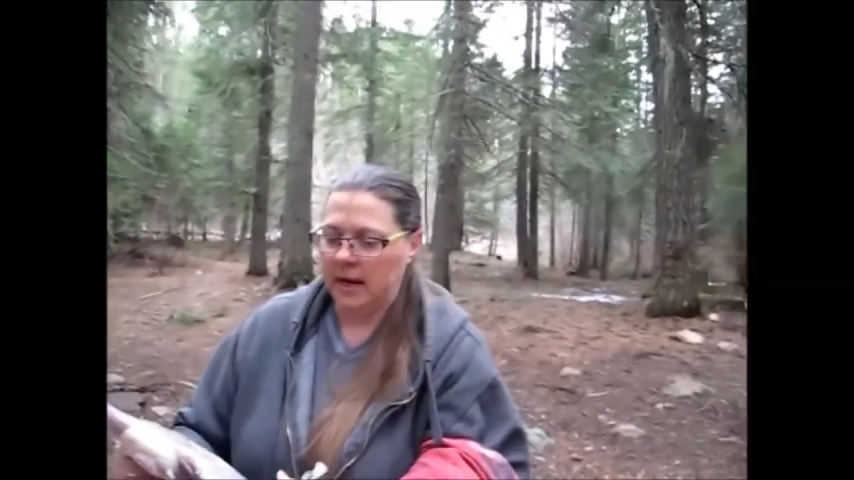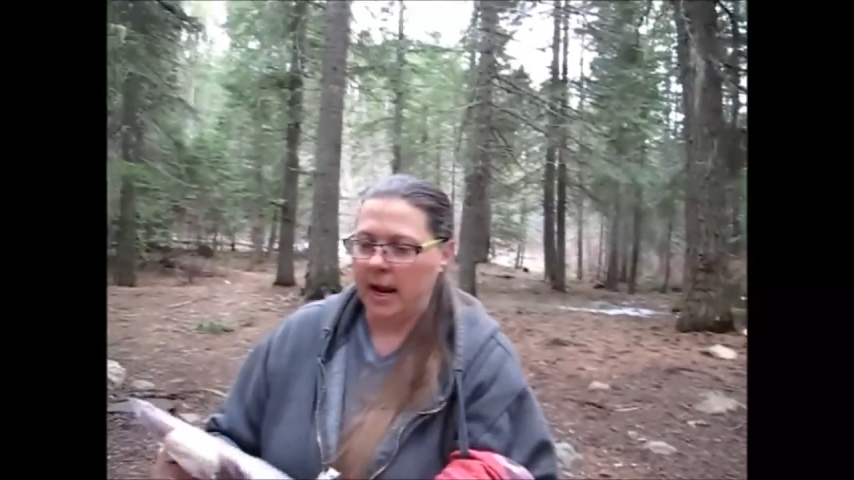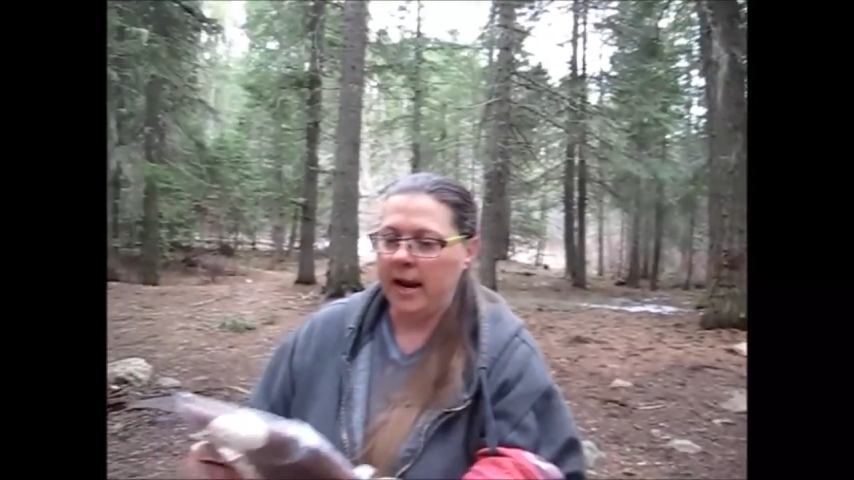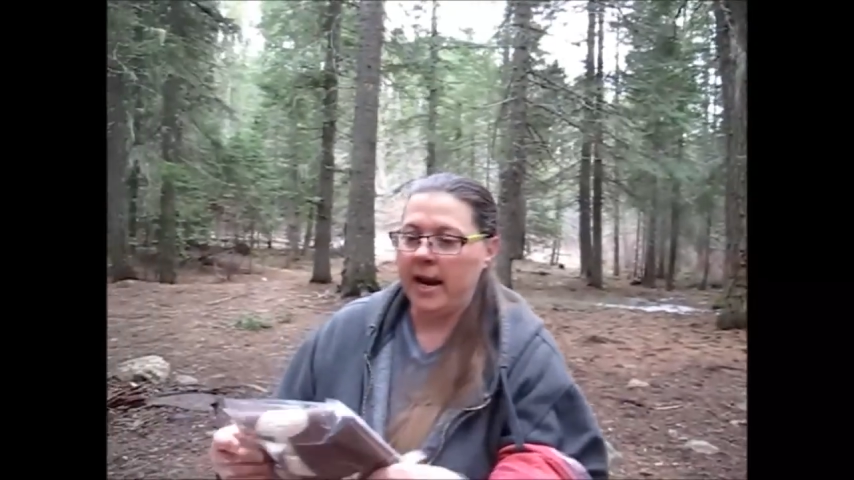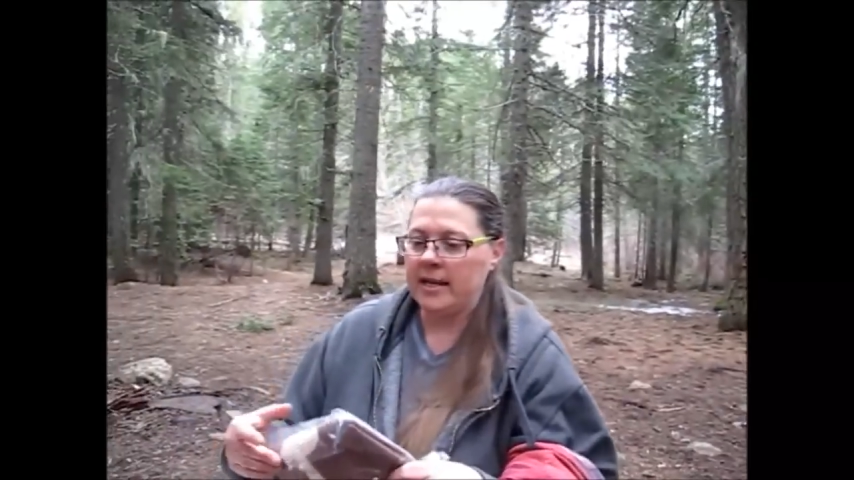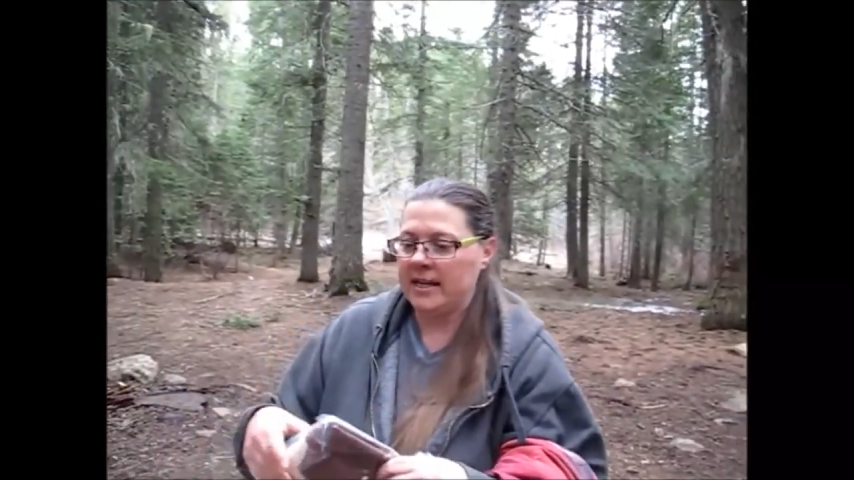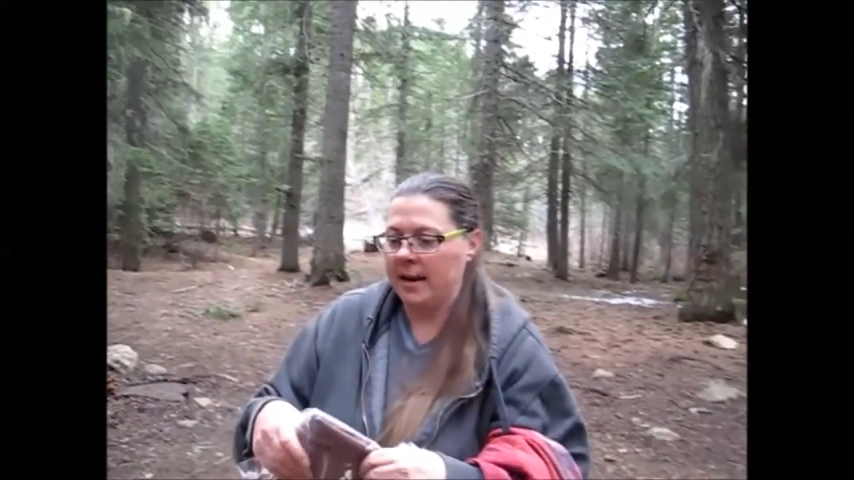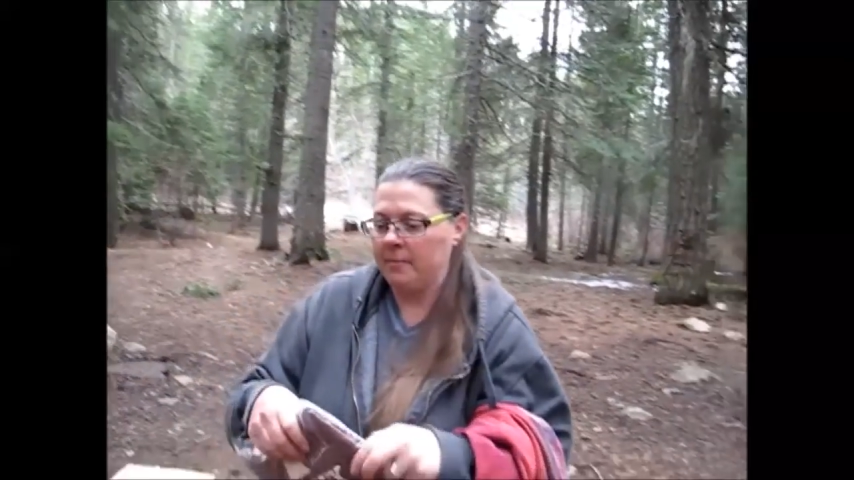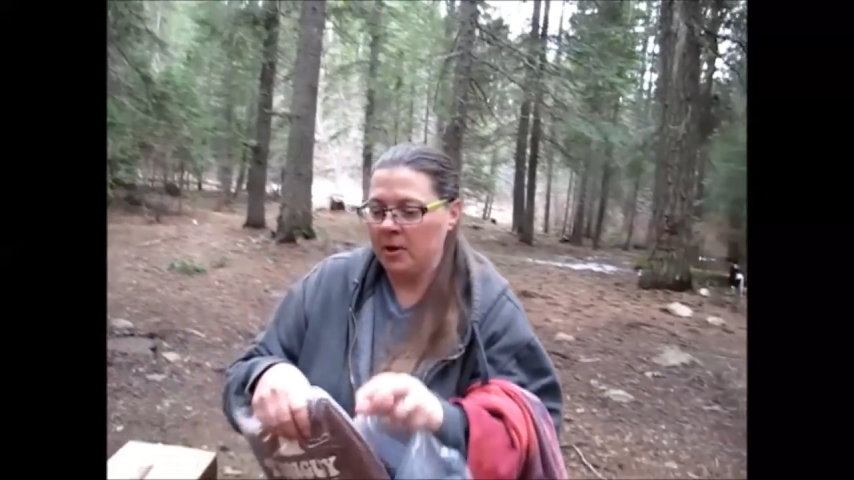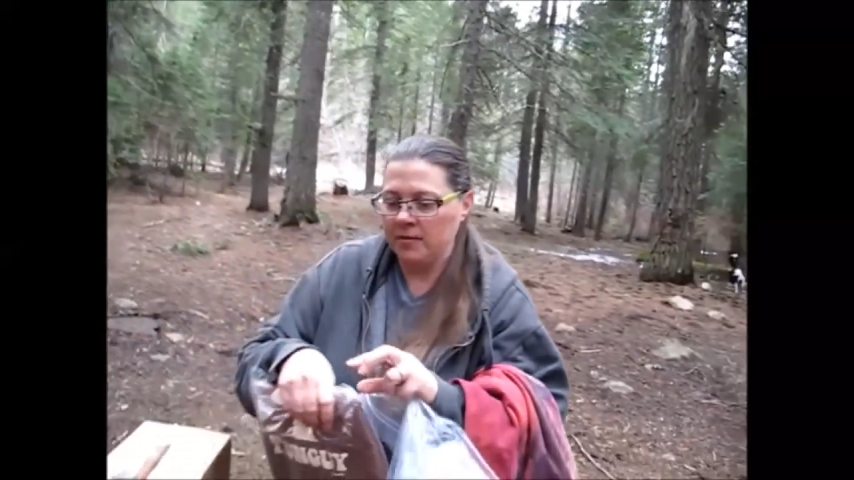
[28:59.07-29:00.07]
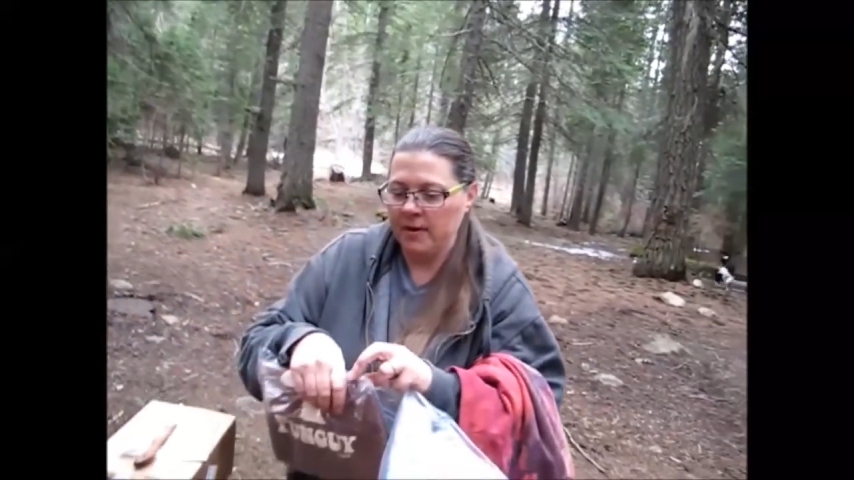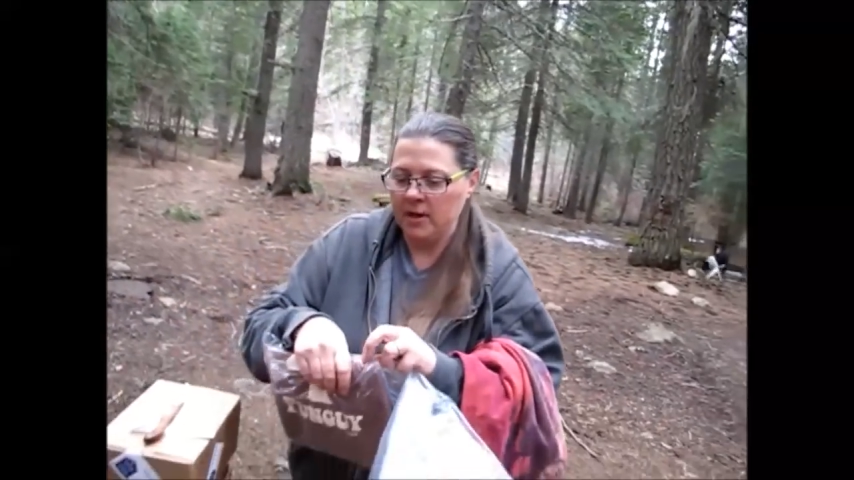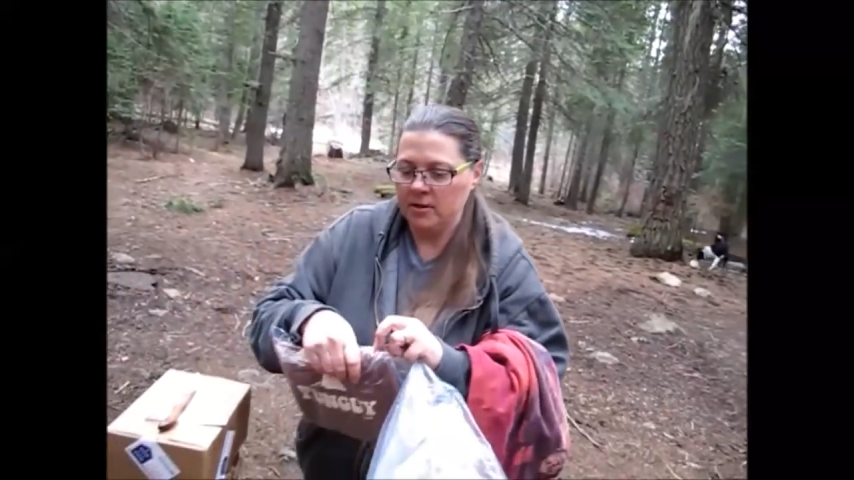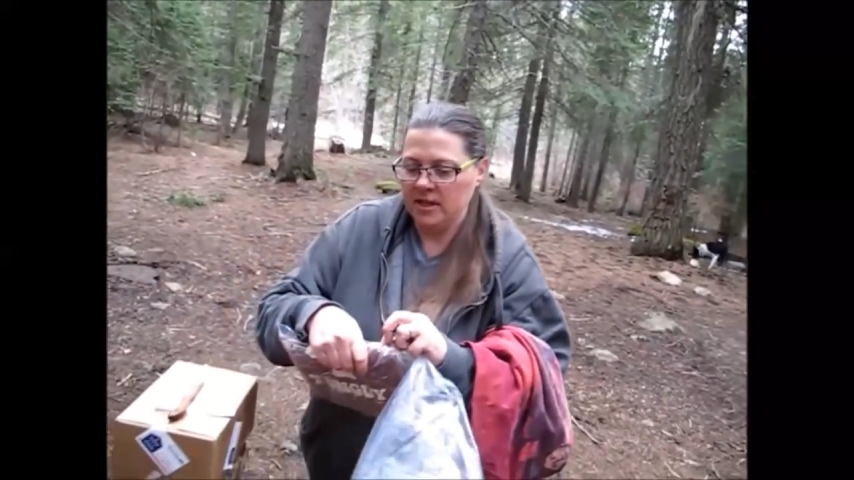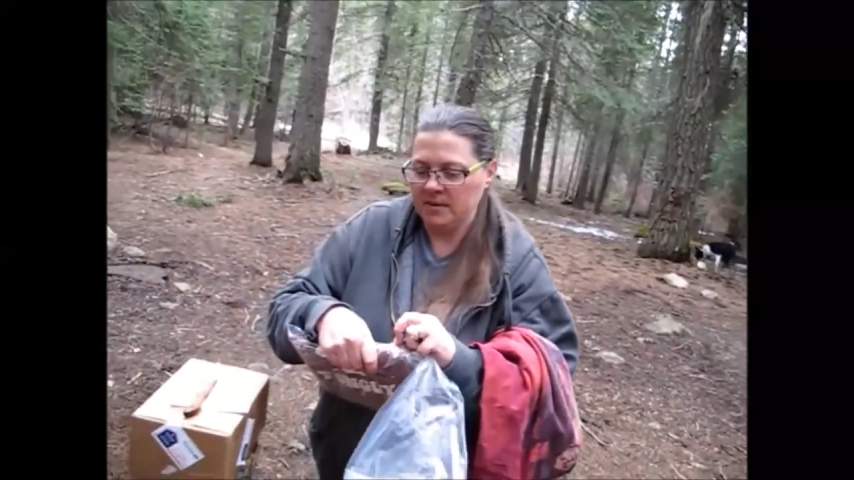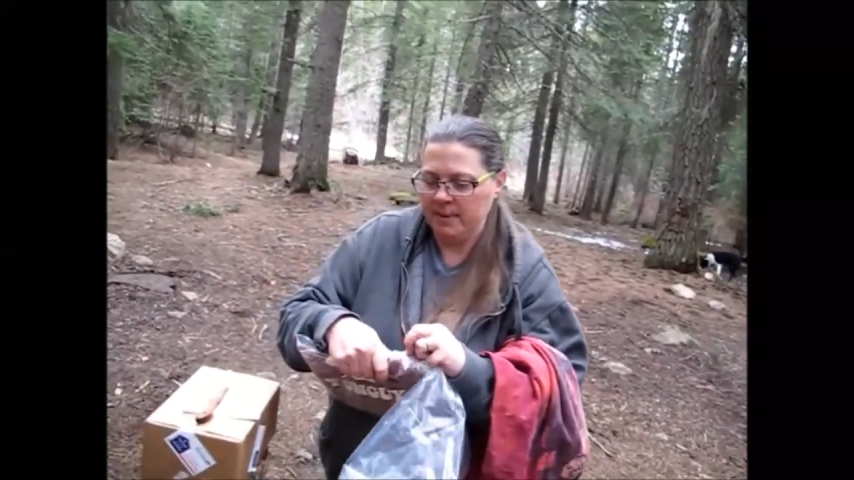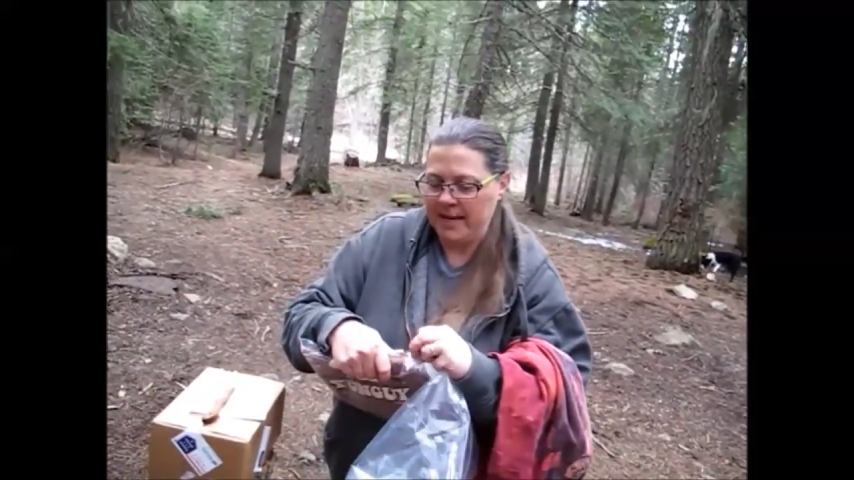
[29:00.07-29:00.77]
And I, yes, I am going to reuse these